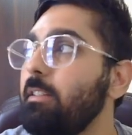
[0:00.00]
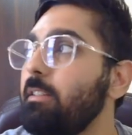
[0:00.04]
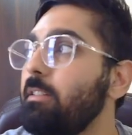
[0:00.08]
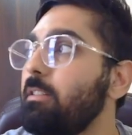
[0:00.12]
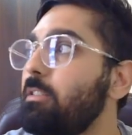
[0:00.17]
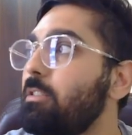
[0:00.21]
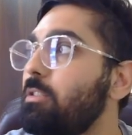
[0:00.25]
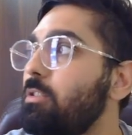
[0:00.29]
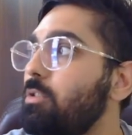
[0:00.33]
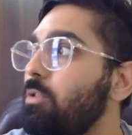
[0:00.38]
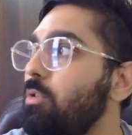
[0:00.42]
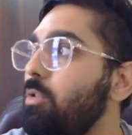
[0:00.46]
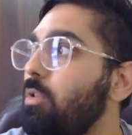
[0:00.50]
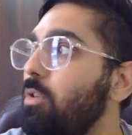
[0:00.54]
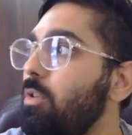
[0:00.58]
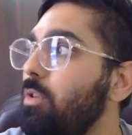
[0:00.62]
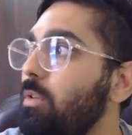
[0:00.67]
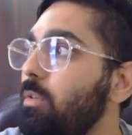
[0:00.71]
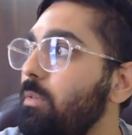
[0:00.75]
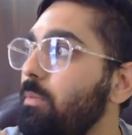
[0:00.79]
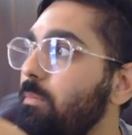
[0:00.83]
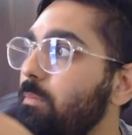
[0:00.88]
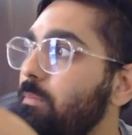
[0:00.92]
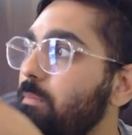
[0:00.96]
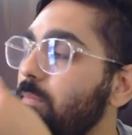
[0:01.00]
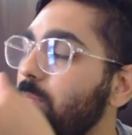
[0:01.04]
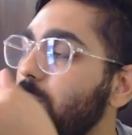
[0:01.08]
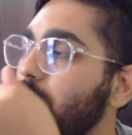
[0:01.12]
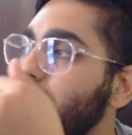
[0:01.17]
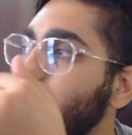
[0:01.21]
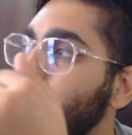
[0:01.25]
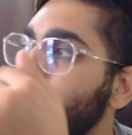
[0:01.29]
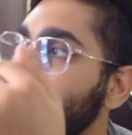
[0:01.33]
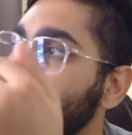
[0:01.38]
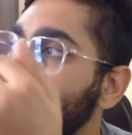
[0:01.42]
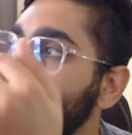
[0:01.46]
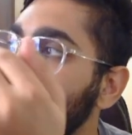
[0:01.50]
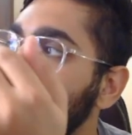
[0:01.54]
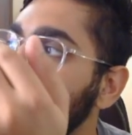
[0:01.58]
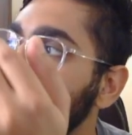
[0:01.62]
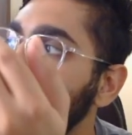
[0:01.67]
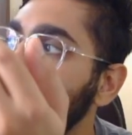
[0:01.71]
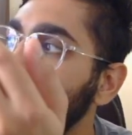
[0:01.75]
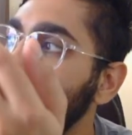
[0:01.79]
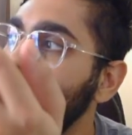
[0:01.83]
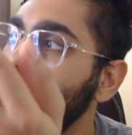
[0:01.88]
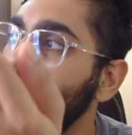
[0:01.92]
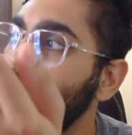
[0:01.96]
So
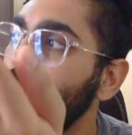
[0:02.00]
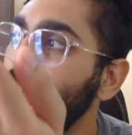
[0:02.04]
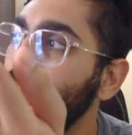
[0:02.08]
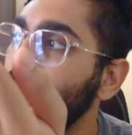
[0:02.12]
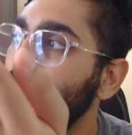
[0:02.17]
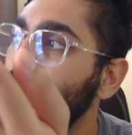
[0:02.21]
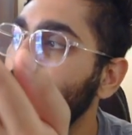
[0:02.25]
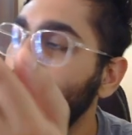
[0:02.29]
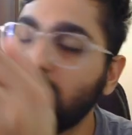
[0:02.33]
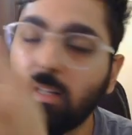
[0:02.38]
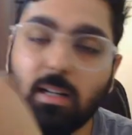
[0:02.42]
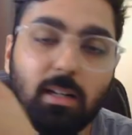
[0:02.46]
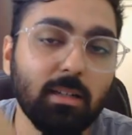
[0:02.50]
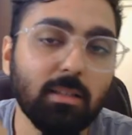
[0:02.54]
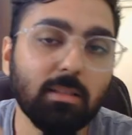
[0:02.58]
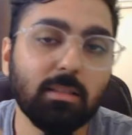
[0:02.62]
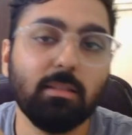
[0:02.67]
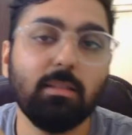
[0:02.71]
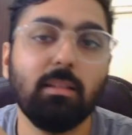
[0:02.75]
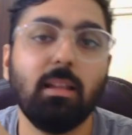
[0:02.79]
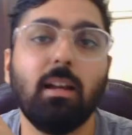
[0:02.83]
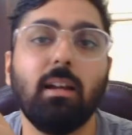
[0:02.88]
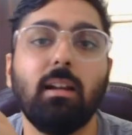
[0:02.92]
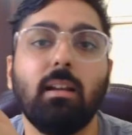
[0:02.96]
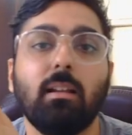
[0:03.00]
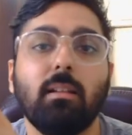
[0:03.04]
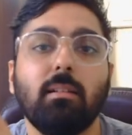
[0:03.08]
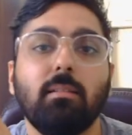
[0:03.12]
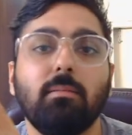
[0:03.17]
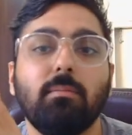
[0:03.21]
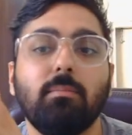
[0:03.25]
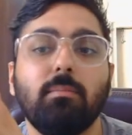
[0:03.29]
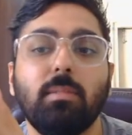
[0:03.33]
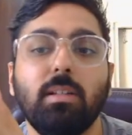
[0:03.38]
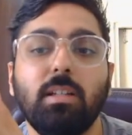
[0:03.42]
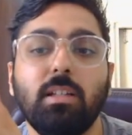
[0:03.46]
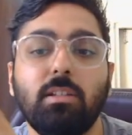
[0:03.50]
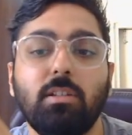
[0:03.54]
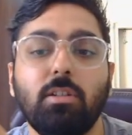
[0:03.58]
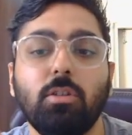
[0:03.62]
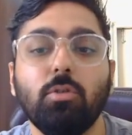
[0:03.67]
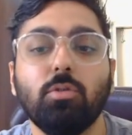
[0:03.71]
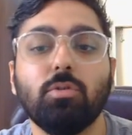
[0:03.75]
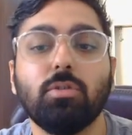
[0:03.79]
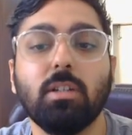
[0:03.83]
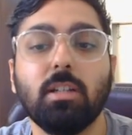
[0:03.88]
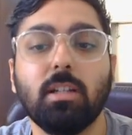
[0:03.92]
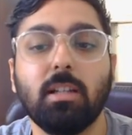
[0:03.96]
the results that each
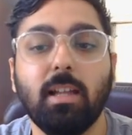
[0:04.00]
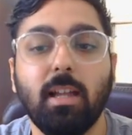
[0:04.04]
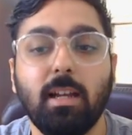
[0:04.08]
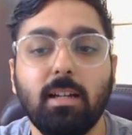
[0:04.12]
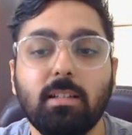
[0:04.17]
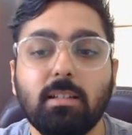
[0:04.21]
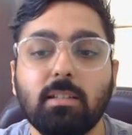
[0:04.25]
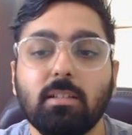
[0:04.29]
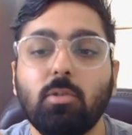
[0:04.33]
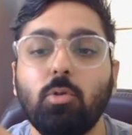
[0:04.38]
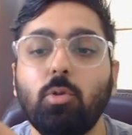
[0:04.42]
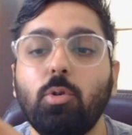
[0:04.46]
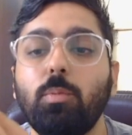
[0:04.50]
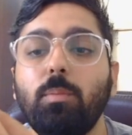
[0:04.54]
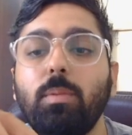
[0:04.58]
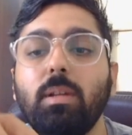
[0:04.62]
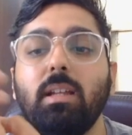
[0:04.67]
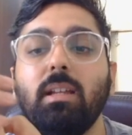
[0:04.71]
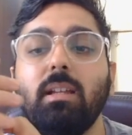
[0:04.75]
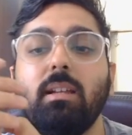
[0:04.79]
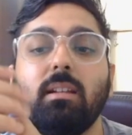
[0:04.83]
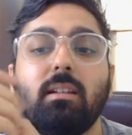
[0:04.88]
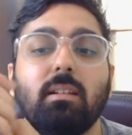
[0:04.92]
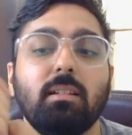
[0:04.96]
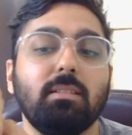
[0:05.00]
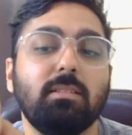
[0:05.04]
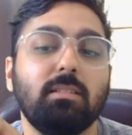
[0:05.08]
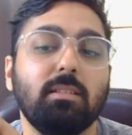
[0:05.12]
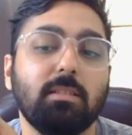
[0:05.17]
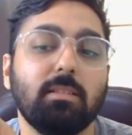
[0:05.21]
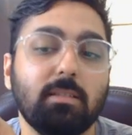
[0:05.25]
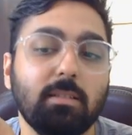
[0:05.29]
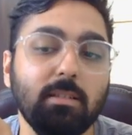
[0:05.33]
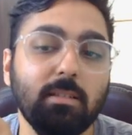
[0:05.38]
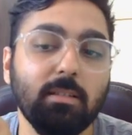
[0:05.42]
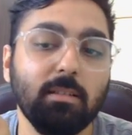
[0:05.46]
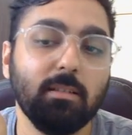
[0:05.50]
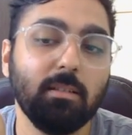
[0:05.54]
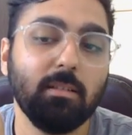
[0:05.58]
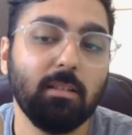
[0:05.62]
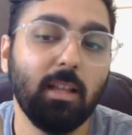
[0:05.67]
user gets could be inconsistent.